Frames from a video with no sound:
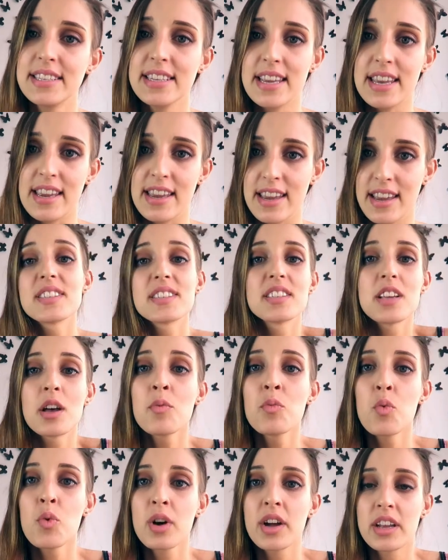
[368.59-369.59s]
But if there's
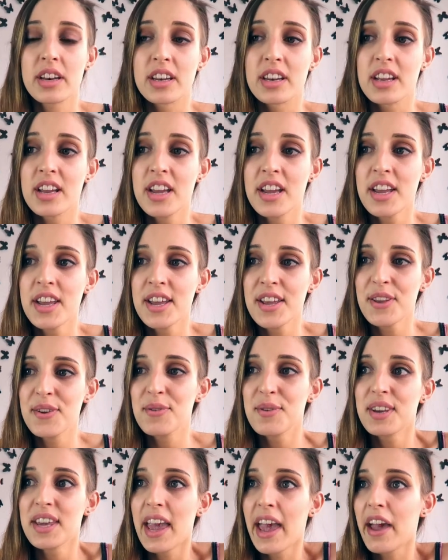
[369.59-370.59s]
someone
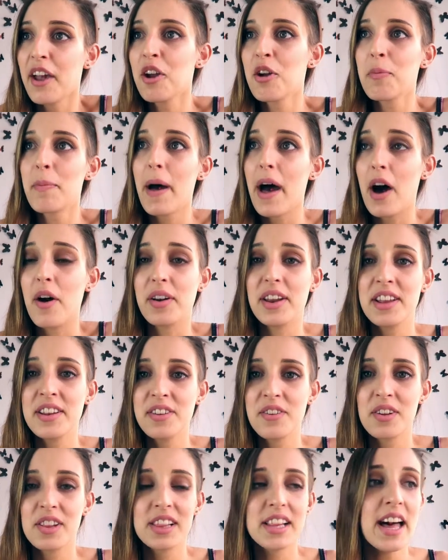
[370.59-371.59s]
you care about in
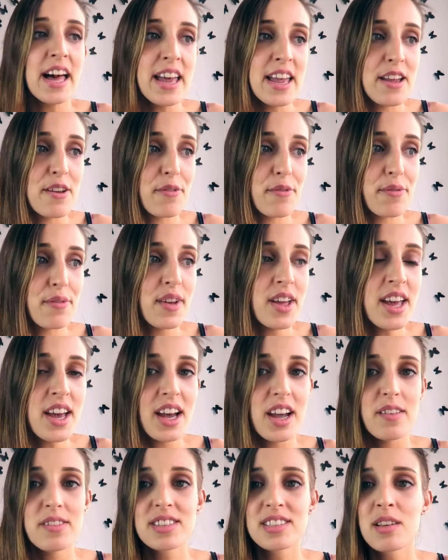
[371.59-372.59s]
your life,
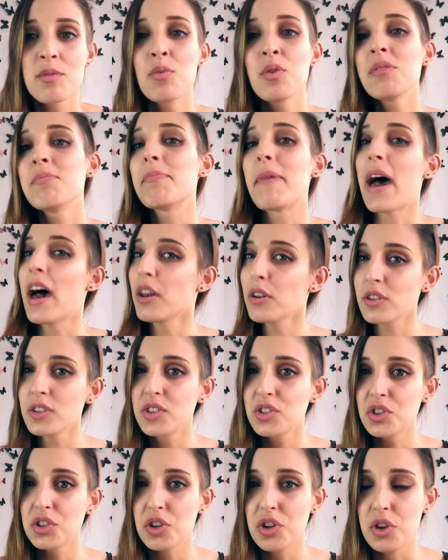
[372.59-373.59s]
if someone
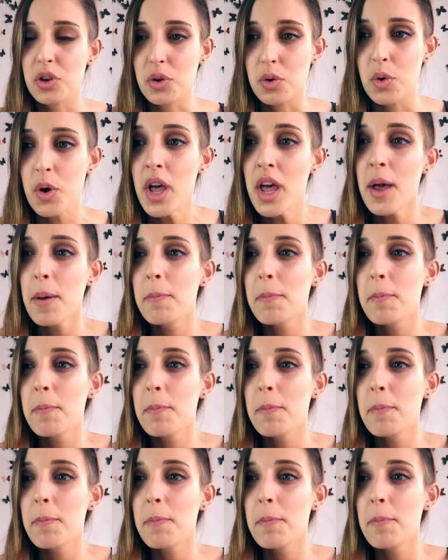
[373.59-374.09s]
matters to you,